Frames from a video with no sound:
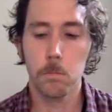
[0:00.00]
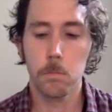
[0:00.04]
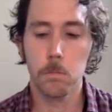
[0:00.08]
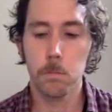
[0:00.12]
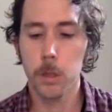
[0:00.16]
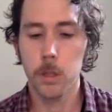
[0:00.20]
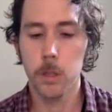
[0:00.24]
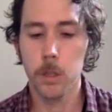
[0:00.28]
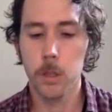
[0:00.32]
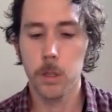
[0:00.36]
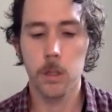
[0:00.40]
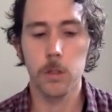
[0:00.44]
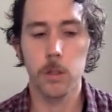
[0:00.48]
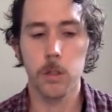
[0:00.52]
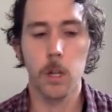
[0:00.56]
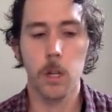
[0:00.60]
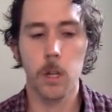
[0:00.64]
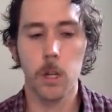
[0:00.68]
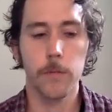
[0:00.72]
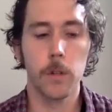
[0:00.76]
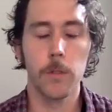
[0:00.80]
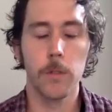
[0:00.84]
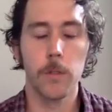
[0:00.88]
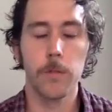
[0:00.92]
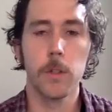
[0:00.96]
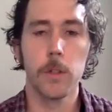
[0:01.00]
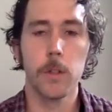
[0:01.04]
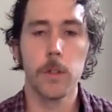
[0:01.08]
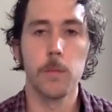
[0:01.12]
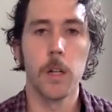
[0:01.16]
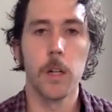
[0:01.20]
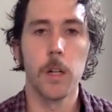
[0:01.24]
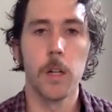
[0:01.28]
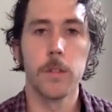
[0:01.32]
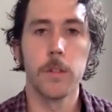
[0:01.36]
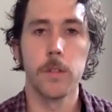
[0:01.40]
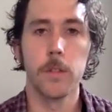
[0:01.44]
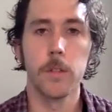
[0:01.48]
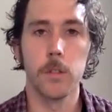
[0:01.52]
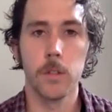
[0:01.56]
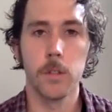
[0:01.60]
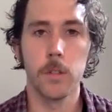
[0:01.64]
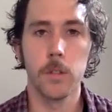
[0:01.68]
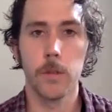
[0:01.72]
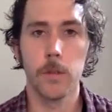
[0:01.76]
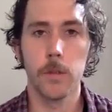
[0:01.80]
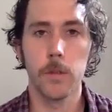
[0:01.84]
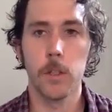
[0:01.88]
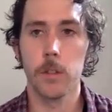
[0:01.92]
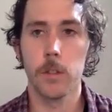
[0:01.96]
pushing yourself for a few months and
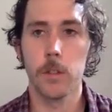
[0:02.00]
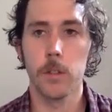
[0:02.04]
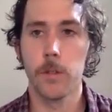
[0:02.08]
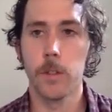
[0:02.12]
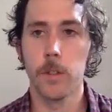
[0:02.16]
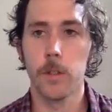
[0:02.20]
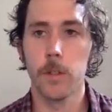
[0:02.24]
just giving yourself